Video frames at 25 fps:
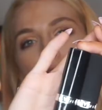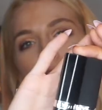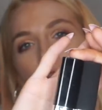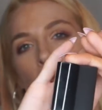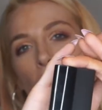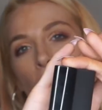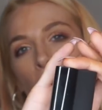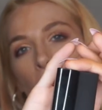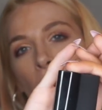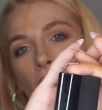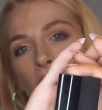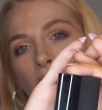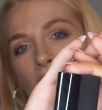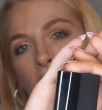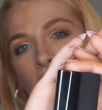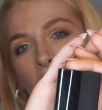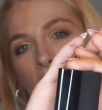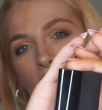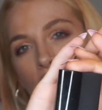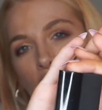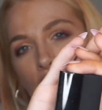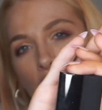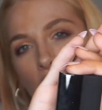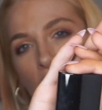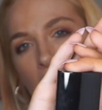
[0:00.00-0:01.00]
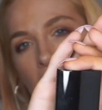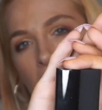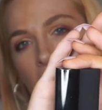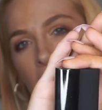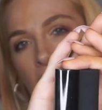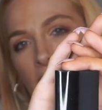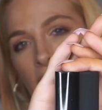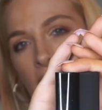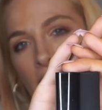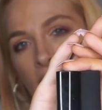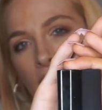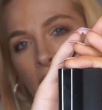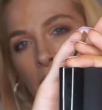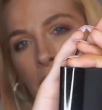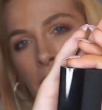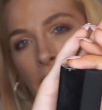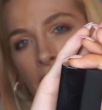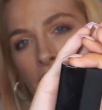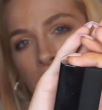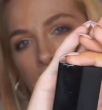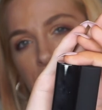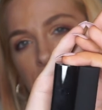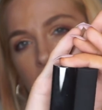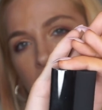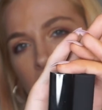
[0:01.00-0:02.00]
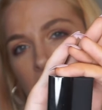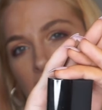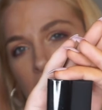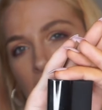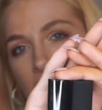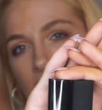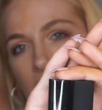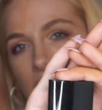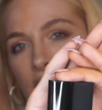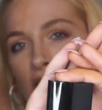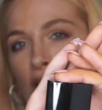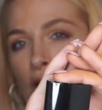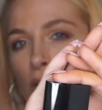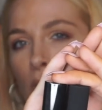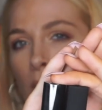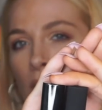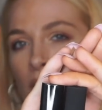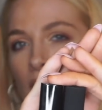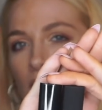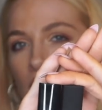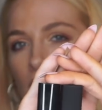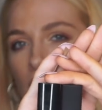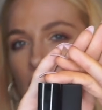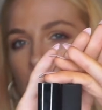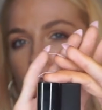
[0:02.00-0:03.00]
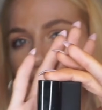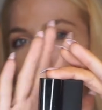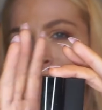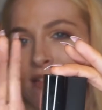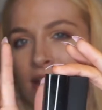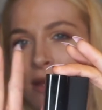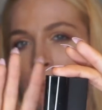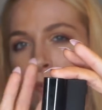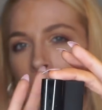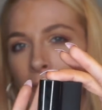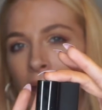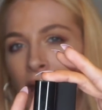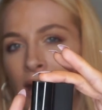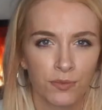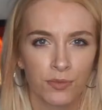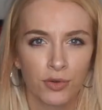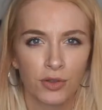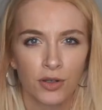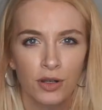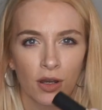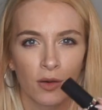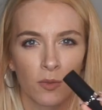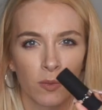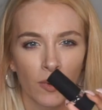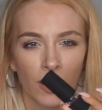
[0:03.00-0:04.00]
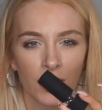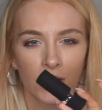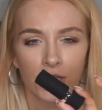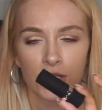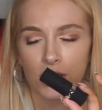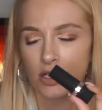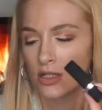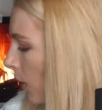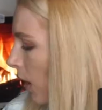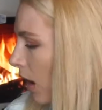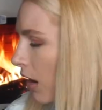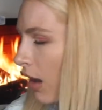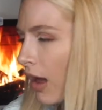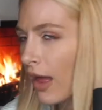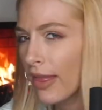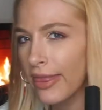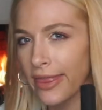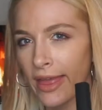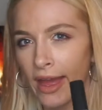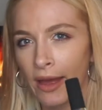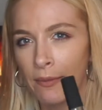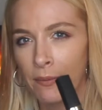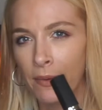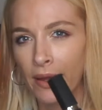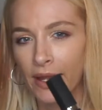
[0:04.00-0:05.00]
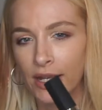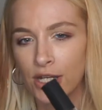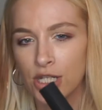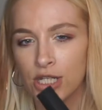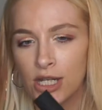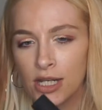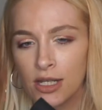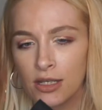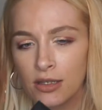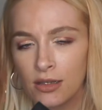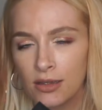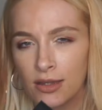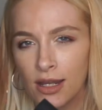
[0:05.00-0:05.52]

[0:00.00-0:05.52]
You've got one shiny packaging and then you've got one for the matte product, which I quite like that packaging.